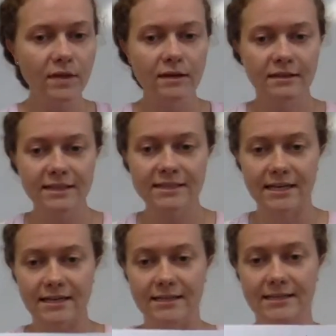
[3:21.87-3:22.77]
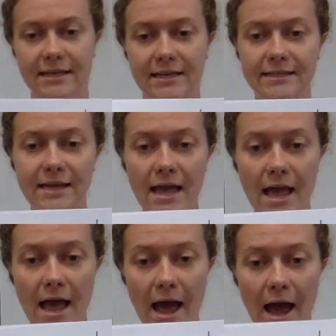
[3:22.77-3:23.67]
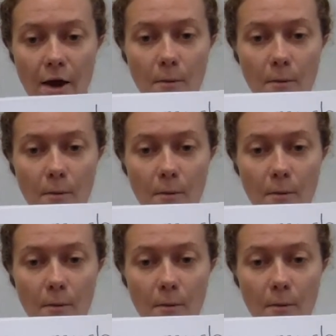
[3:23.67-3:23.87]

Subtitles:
This sentence says, how